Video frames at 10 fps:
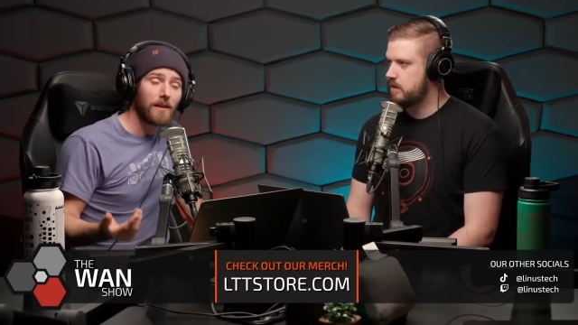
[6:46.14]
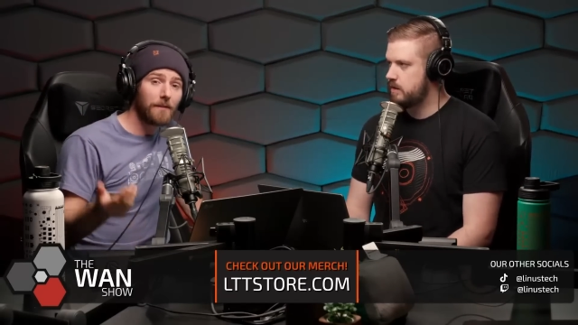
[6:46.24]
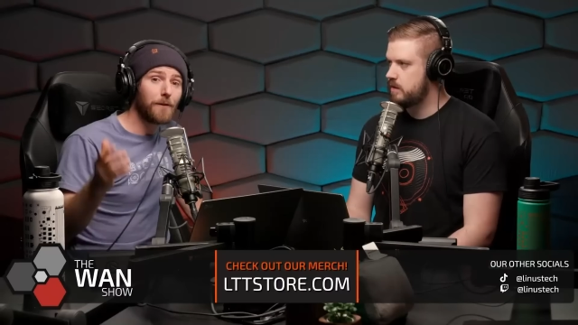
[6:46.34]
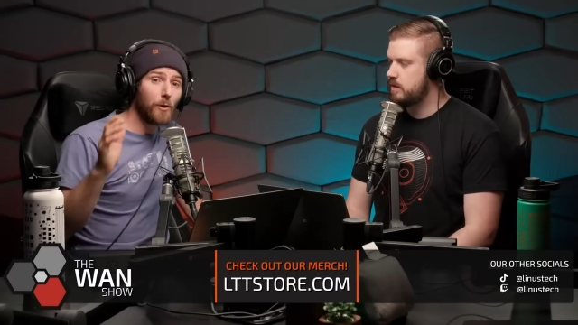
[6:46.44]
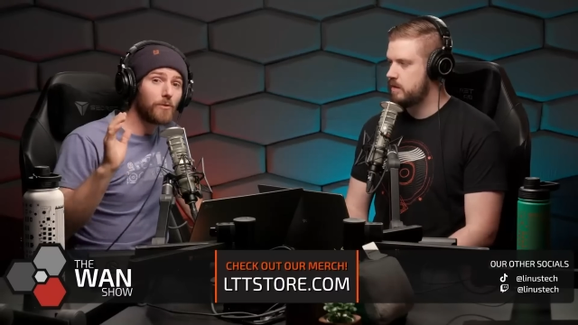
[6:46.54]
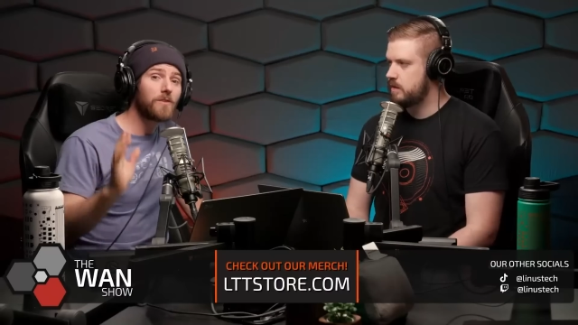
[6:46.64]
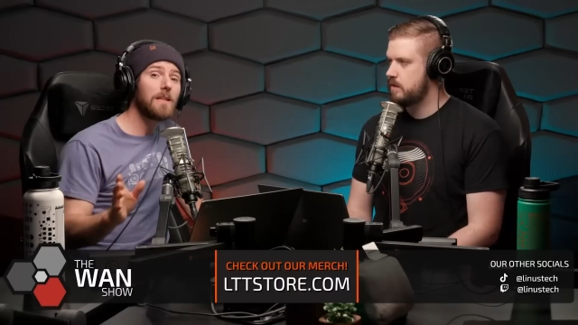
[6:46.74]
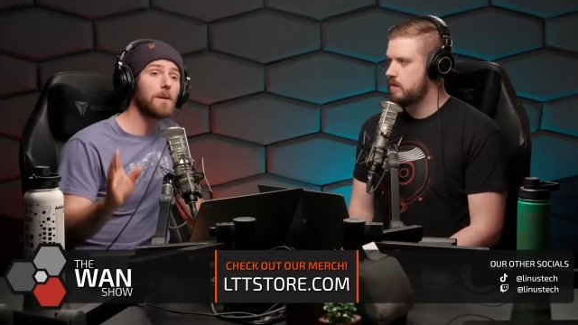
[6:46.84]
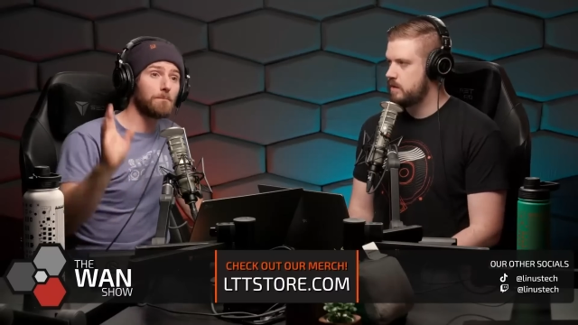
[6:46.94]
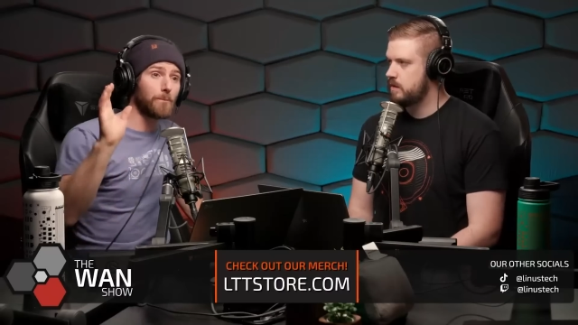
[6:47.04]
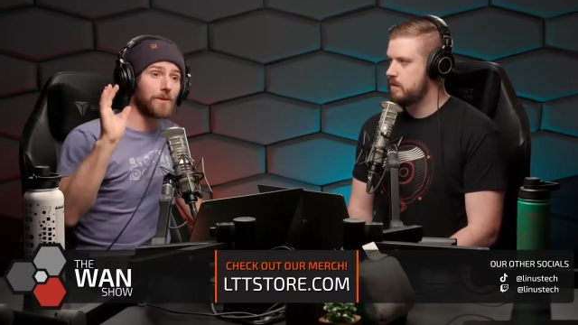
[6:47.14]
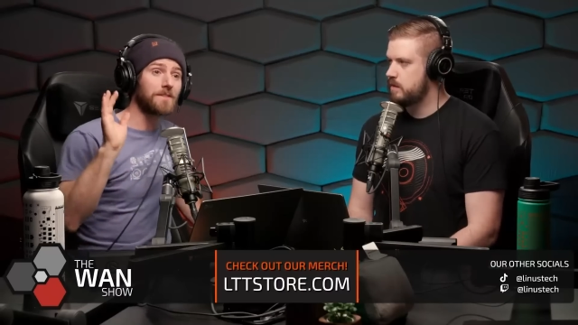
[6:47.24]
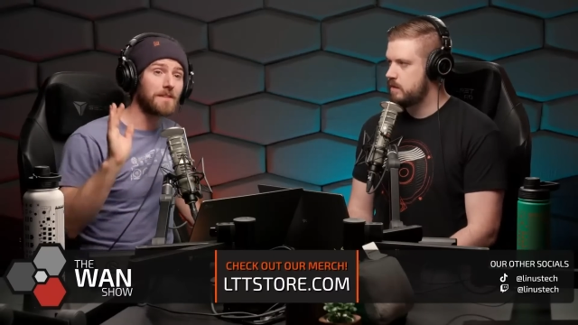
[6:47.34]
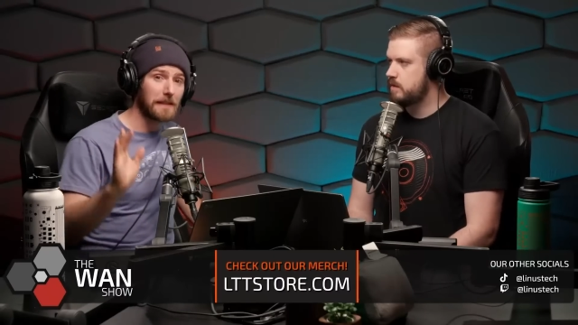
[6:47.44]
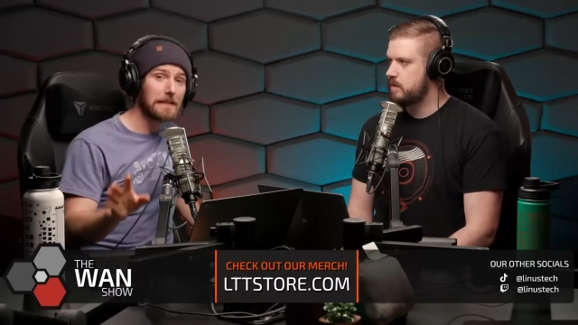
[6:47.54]
Speaker 1: If you see a
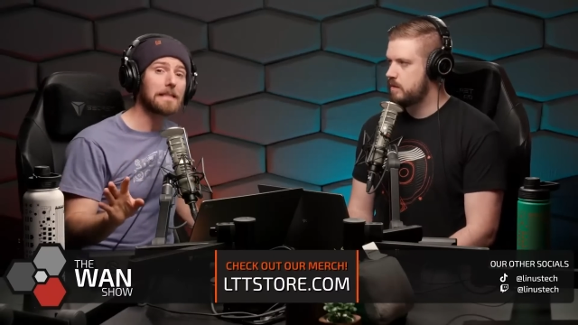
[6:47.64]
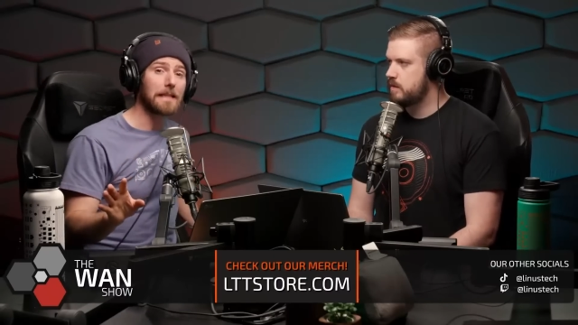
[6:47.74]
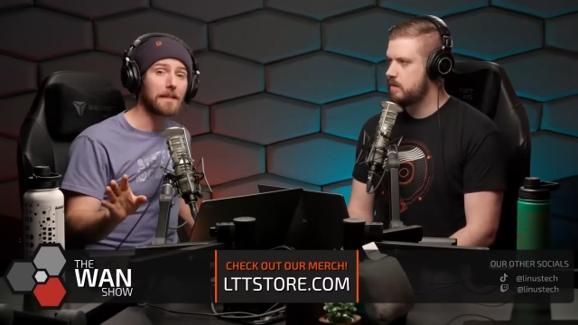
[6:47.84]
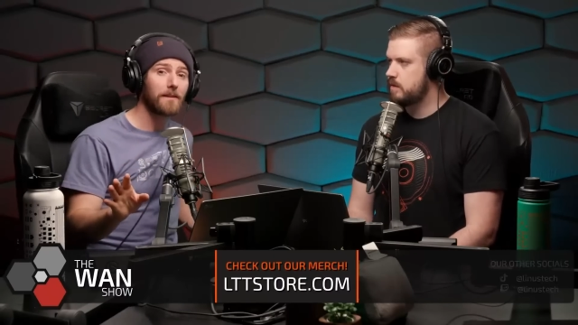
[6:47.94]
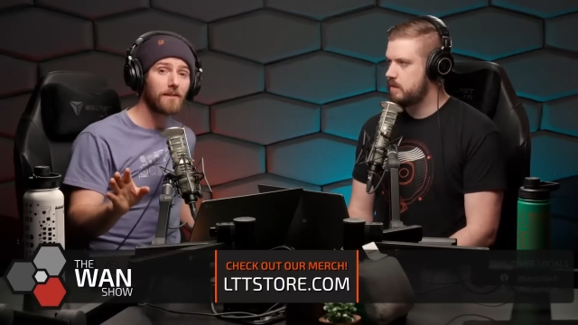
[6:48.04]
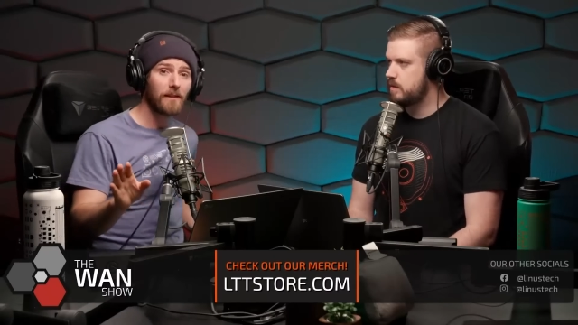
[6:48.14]
Brazilian,